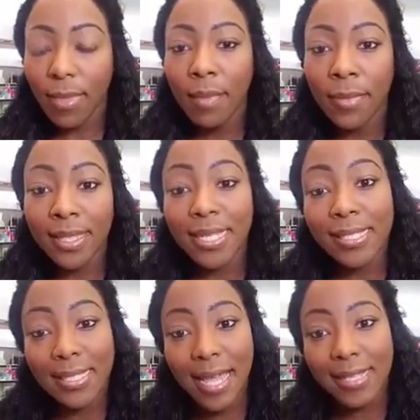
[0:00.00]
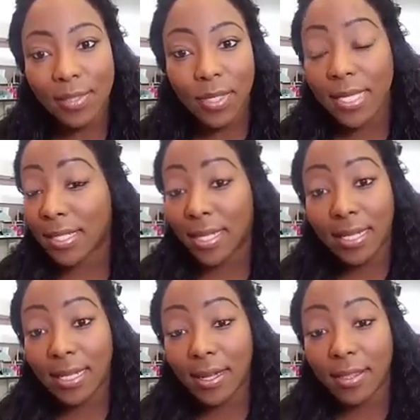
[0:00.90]
But these lace wigs and
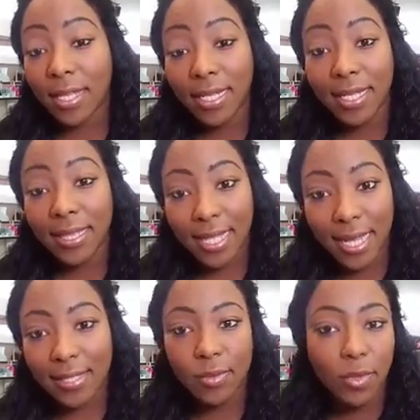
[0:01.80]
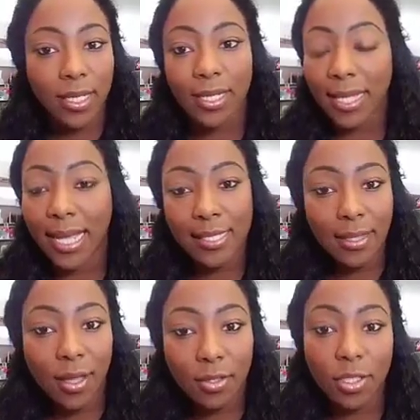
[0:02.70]
any lace wig, lace
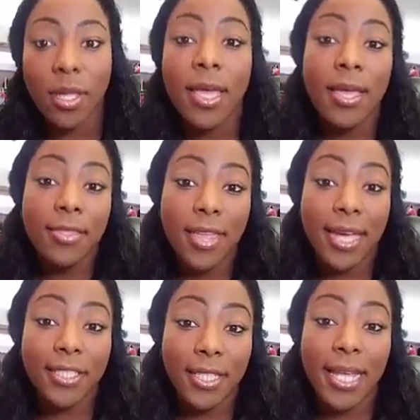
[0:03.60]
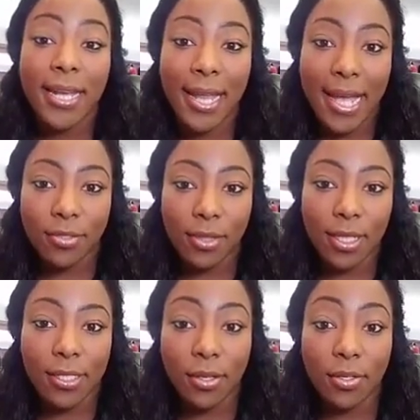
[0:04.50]
closure, they shed
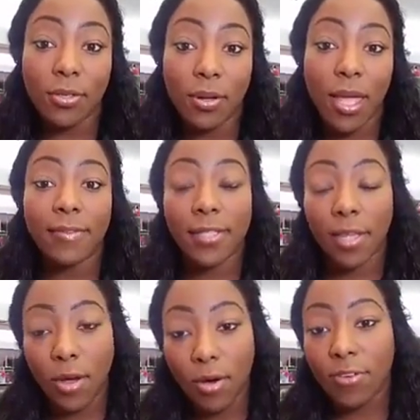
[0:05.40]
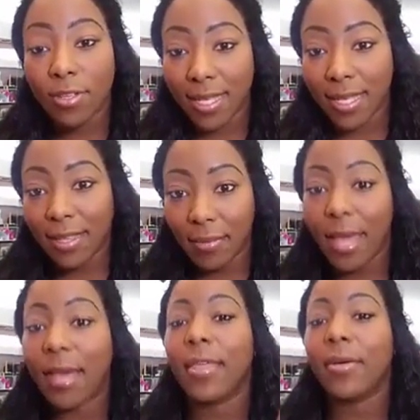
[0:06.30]
naturally. So you don't have to over thin them
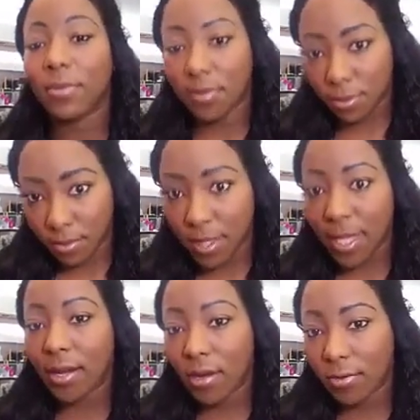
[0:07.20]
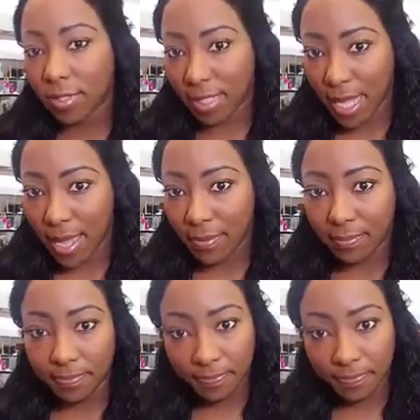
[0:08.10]
out. They will do that over time.